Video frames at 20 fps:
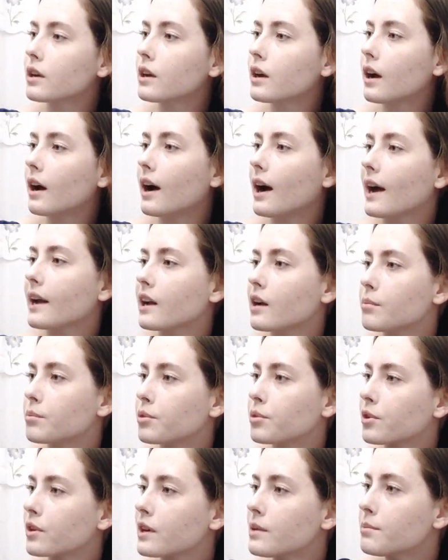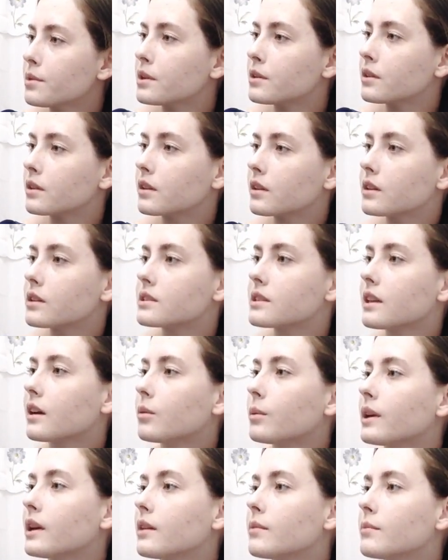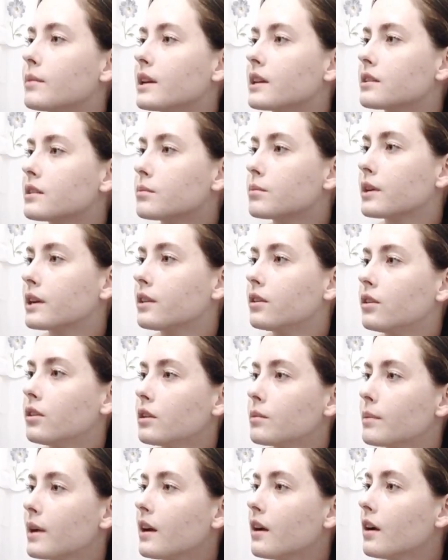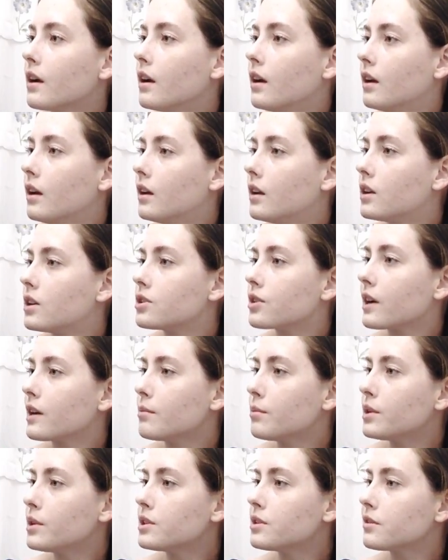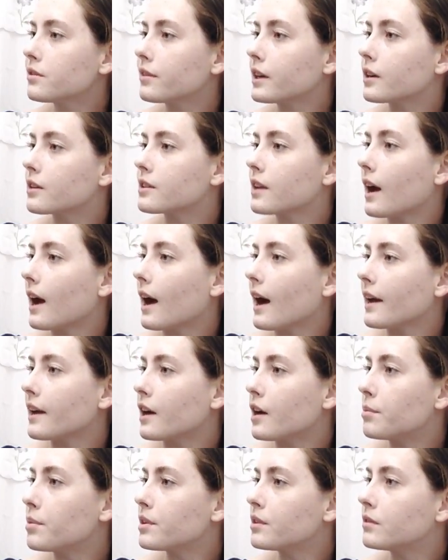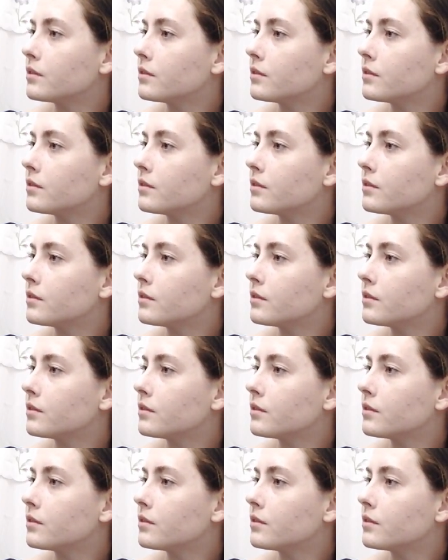a high up grip because that way it makes your braid look better. Try and put your fingers high up